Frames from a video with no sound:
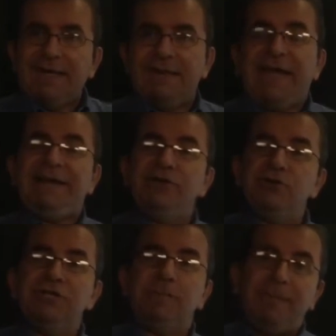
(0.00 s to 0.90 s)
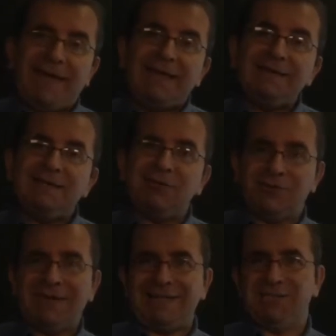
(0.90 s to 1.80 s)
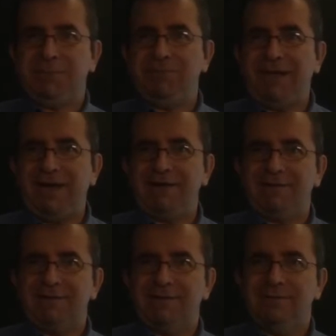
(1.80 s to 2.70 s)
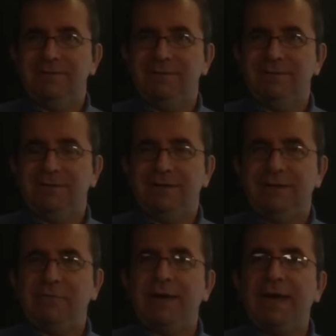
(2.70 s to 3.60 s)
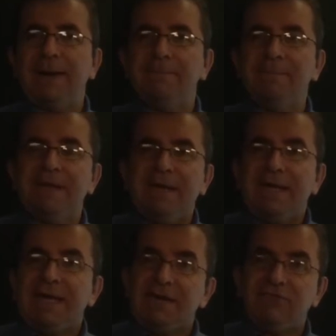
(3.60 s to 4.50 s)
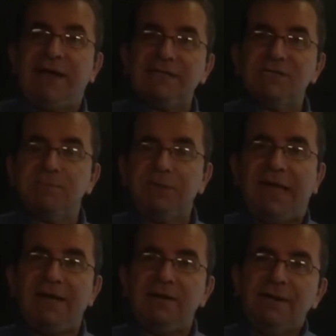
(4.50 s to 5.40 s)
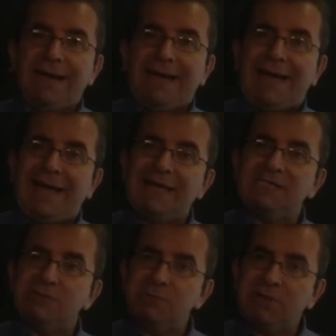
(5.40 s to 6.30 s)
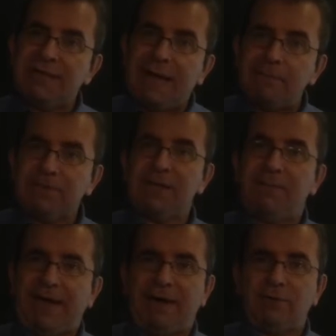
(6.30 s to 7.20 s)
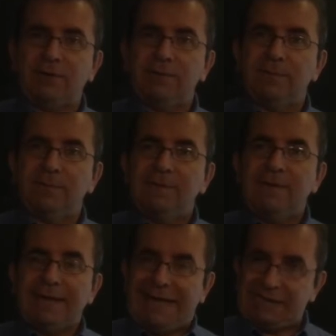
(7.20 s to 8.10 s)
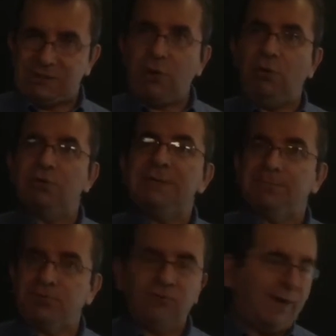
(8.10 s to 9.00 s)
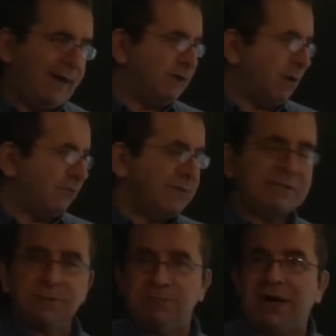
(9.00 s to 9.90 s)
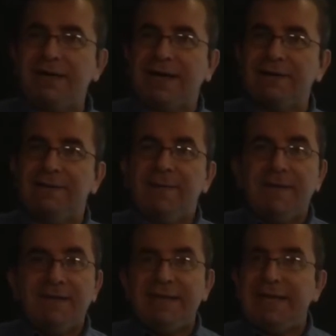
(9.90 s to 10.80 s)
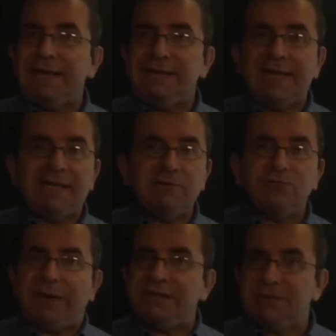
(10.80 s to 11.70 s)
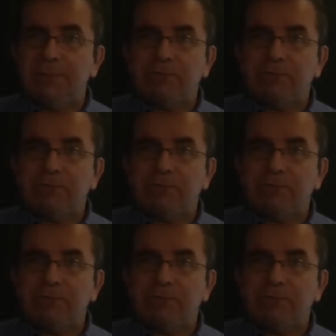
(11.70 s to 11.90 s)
then you're dependent on that supplier. Okay? If that supplier has monopoly power as the only provider of this product, then they can raise the